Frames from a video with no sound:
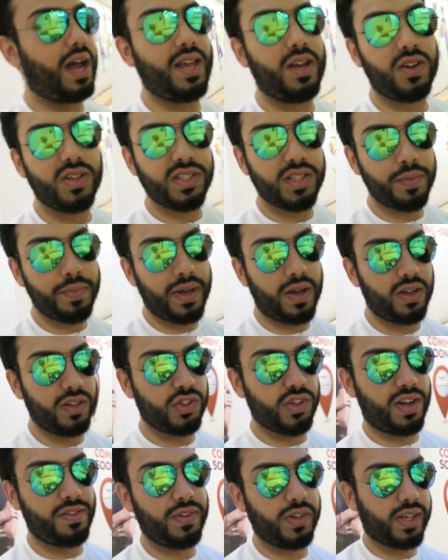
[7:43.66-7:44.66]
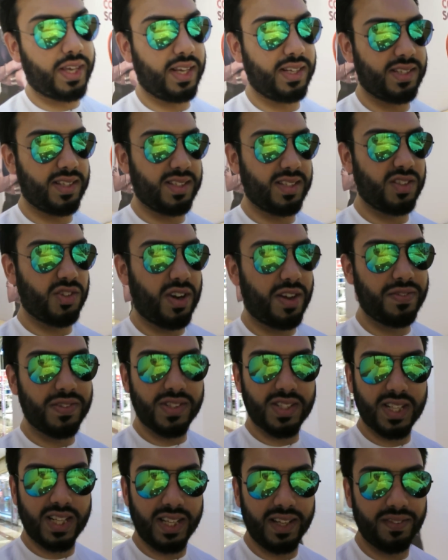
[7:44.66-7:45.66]
I asked about a travel case. There's a travel
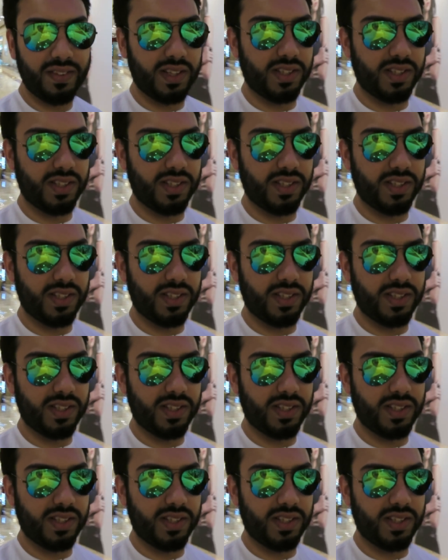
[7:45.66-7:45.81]
sleeve.